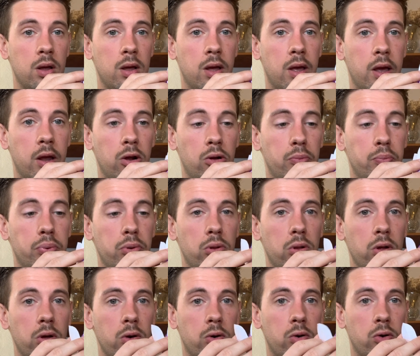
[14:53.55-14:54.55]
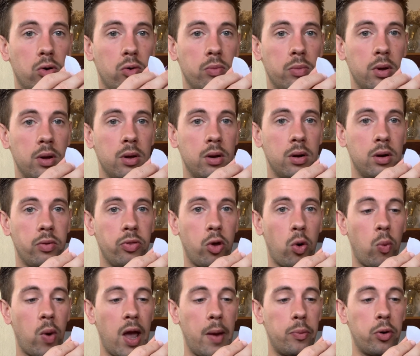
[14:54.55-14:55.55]
it'll bloom the
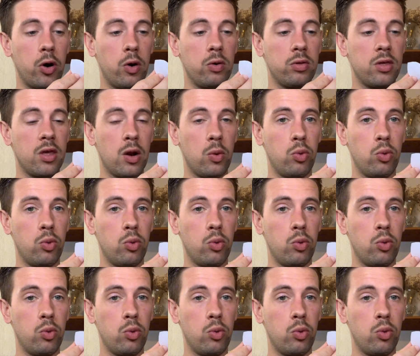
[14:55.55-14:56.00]
whey protein